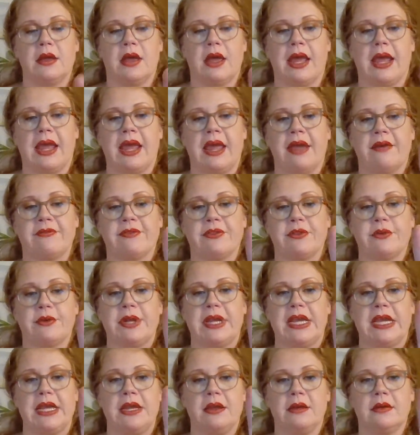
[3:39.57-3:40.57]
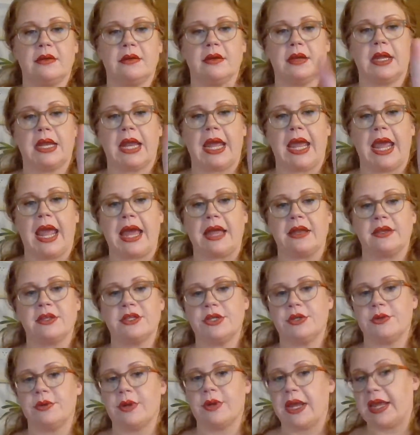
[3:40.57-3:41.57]
I have 3, and I add
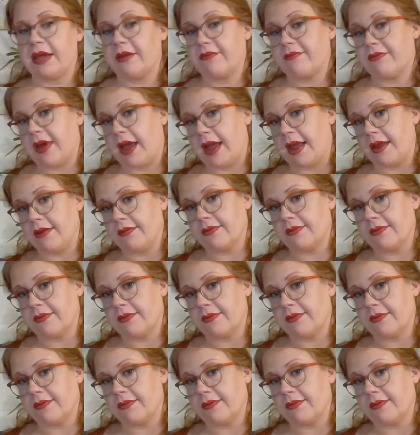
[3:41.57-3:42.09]
2, I get 5.